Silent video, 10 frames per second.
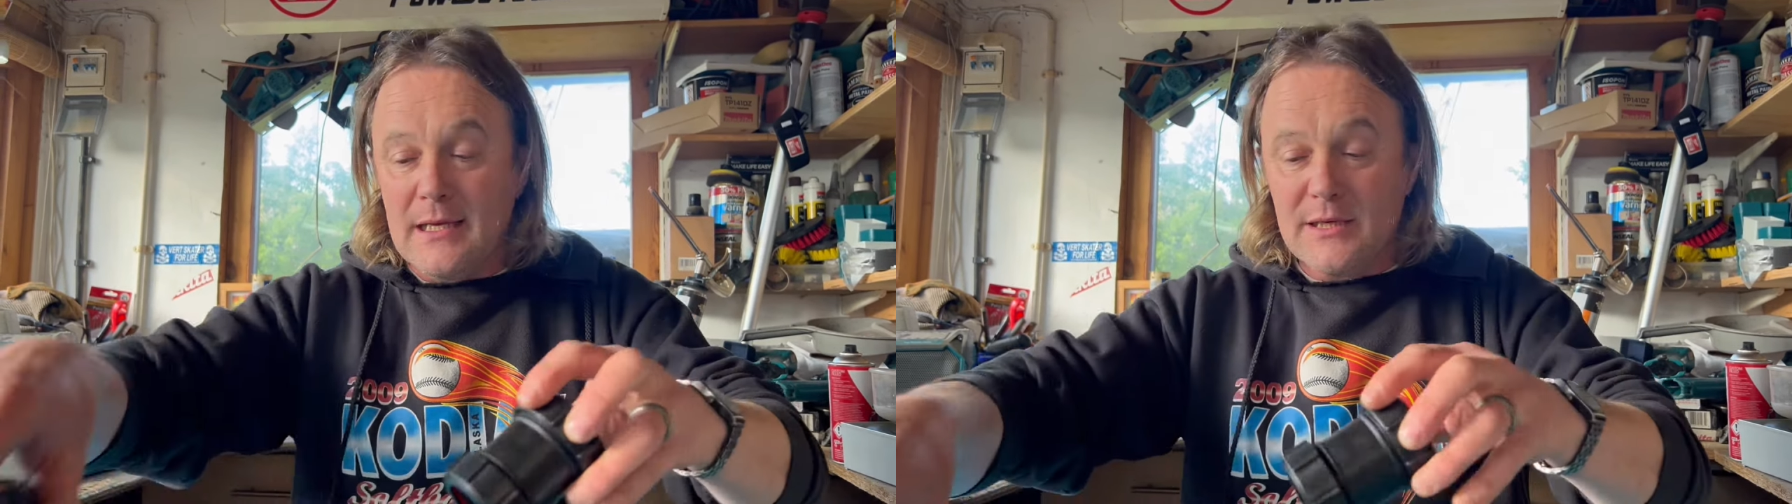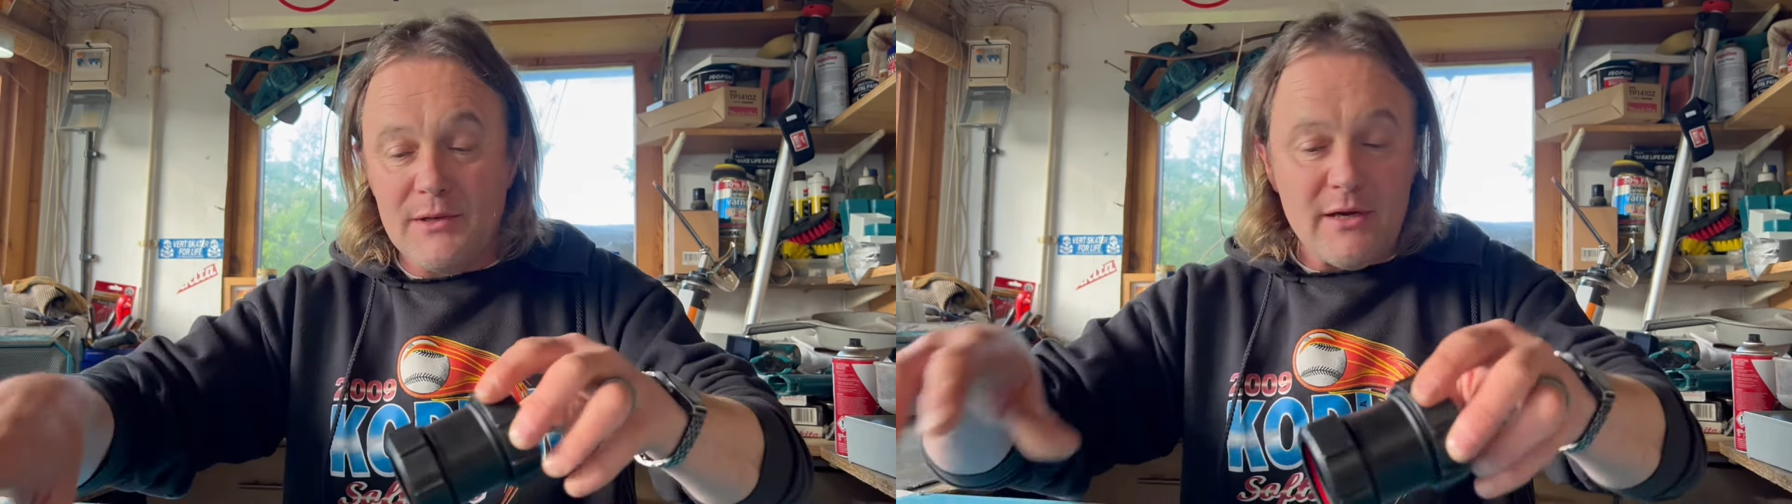
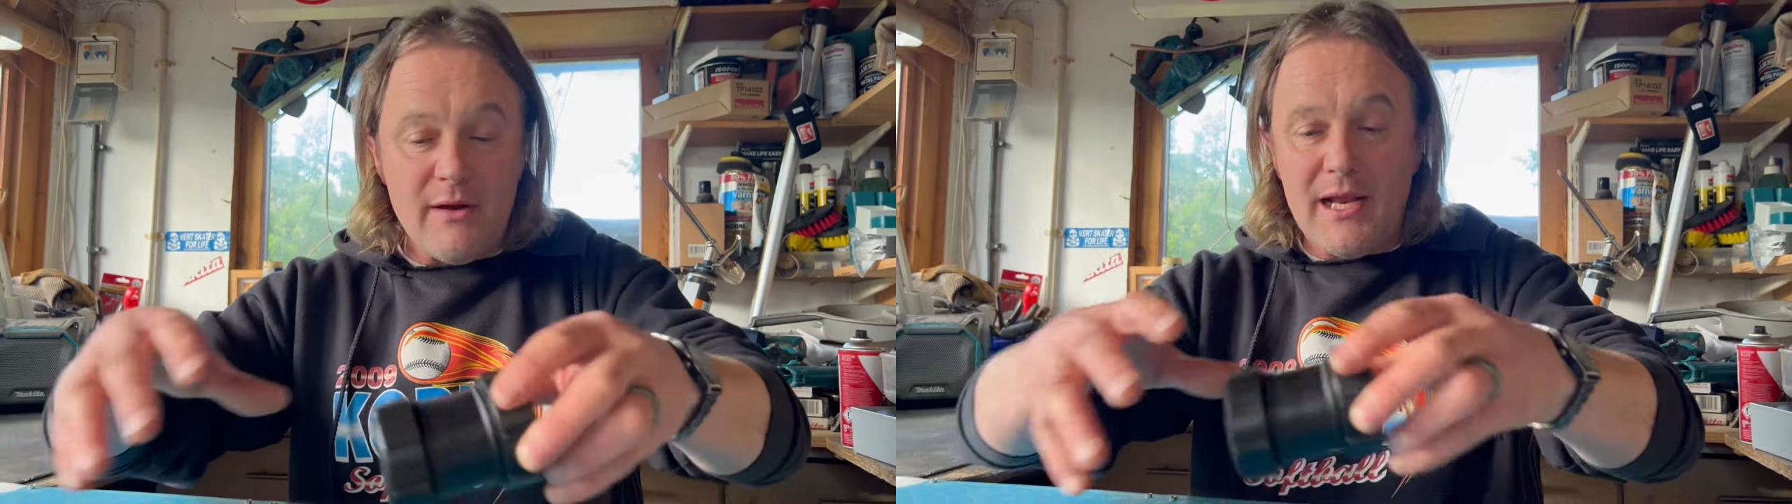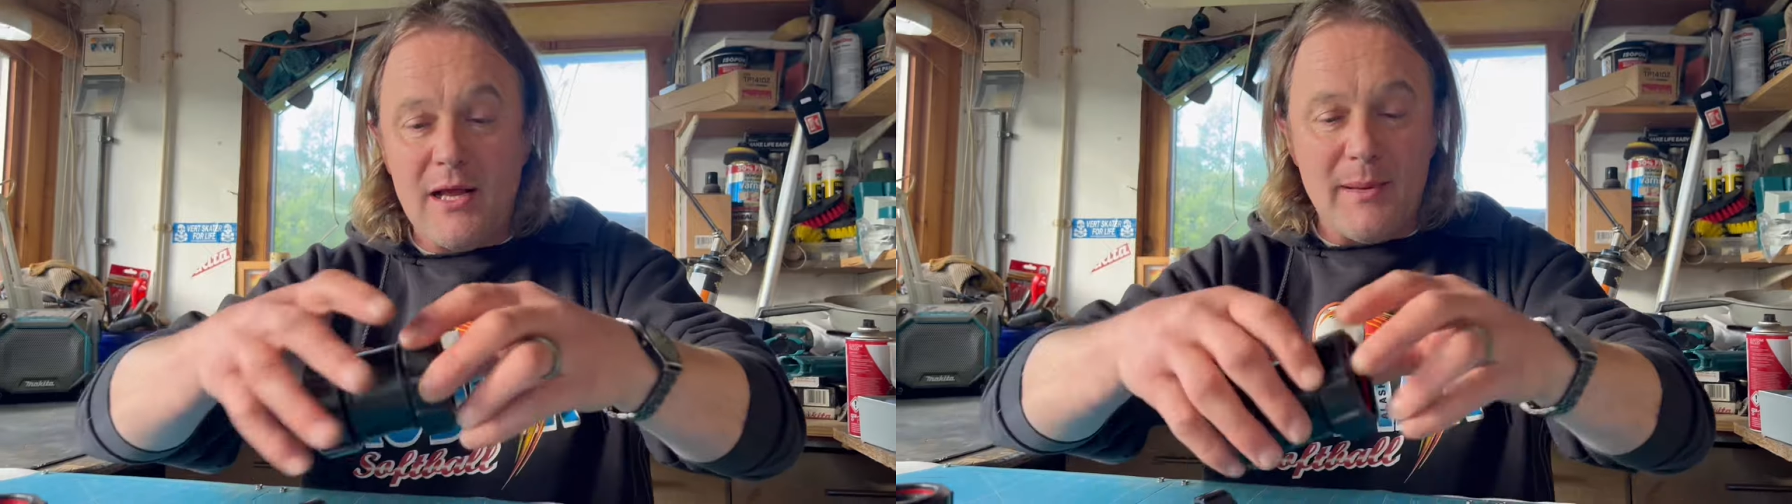So we'll do
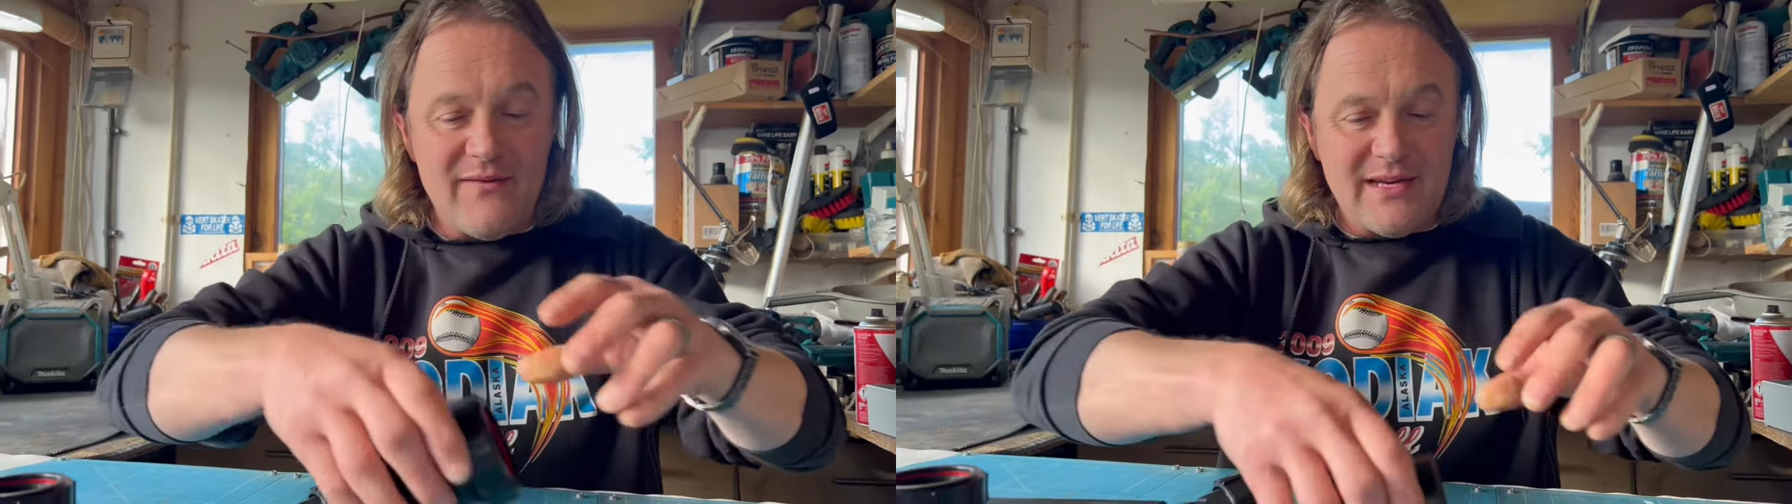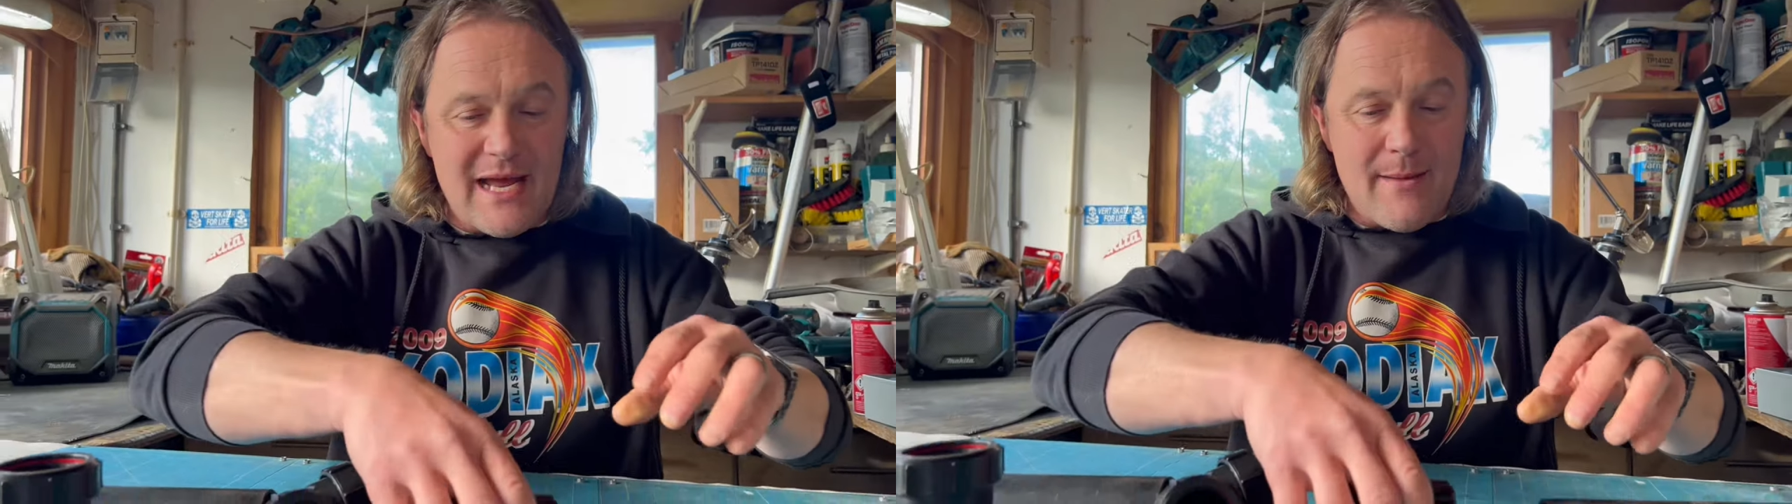a little bit
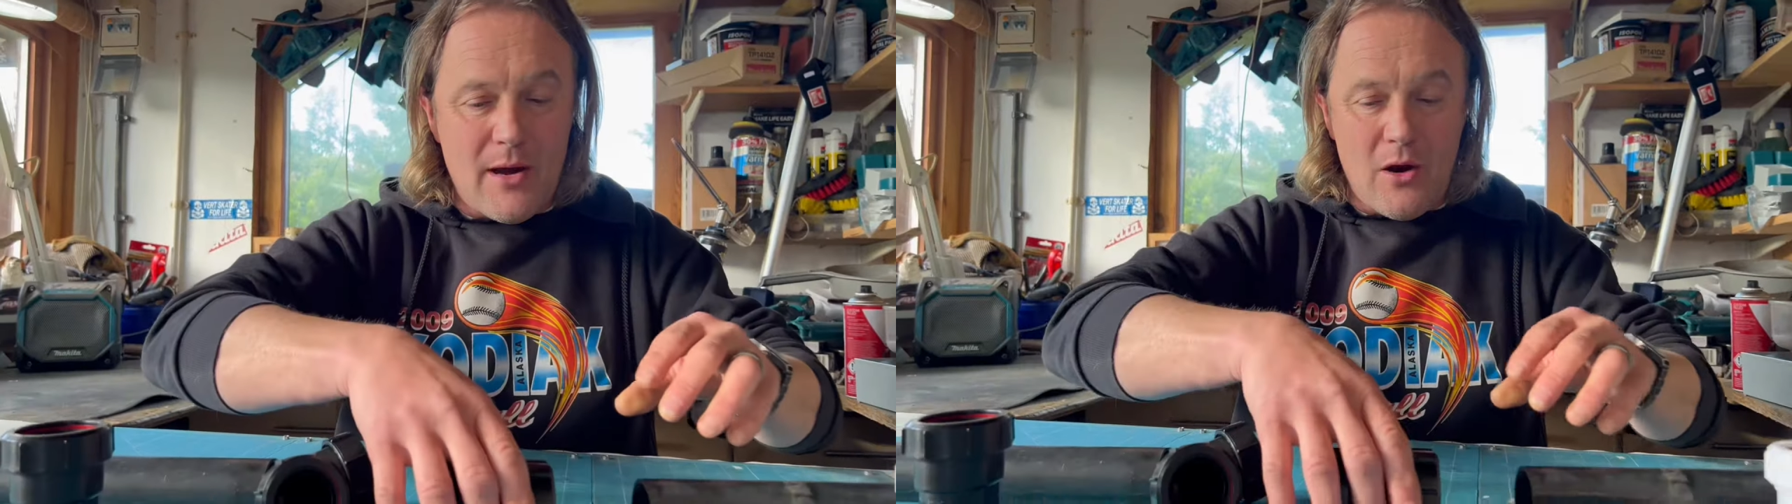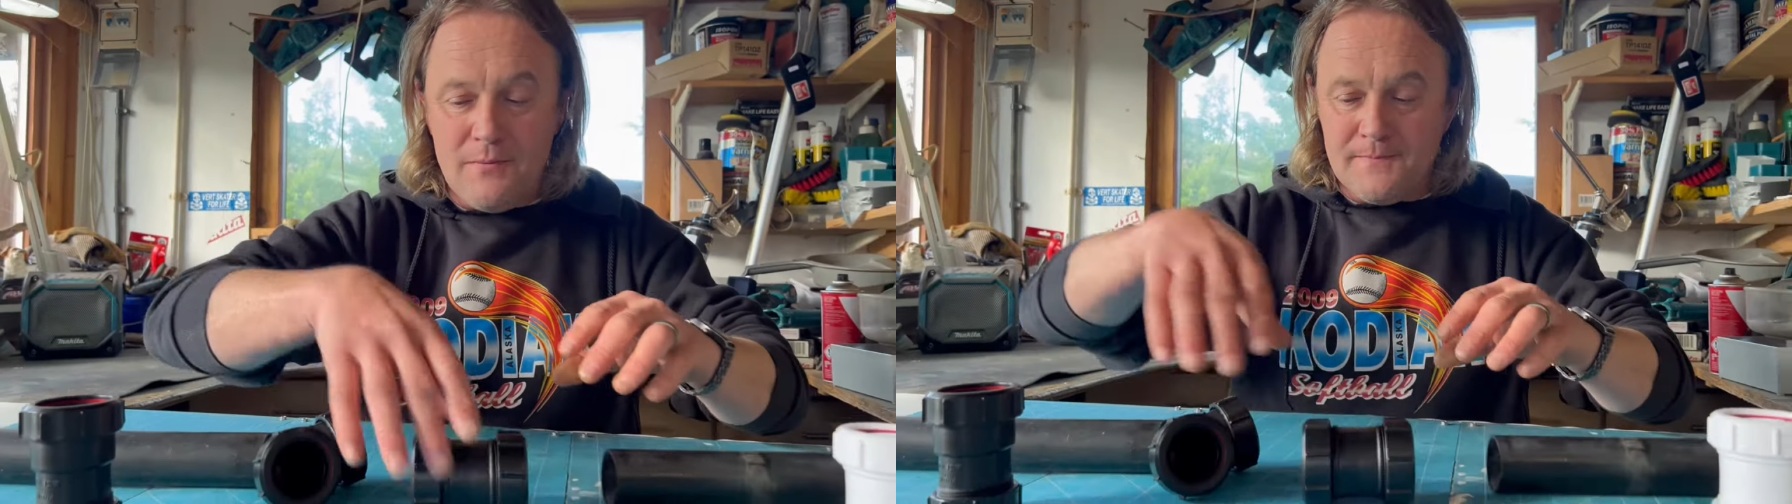of a
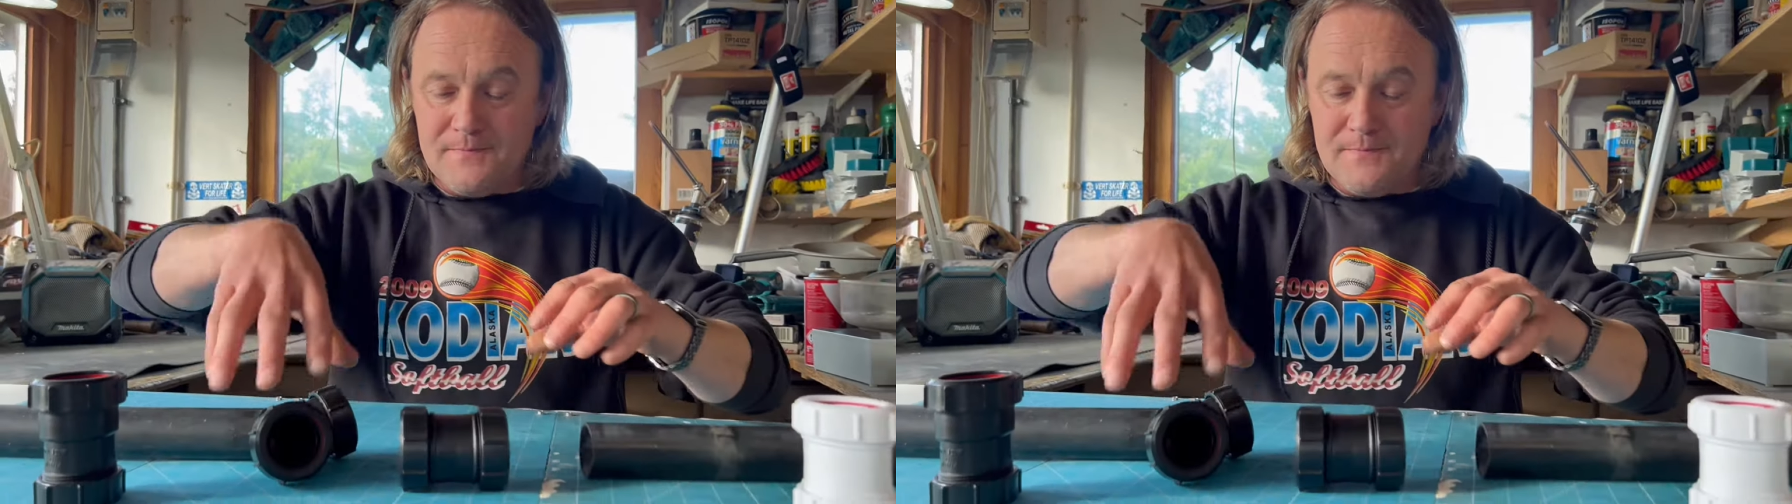demo.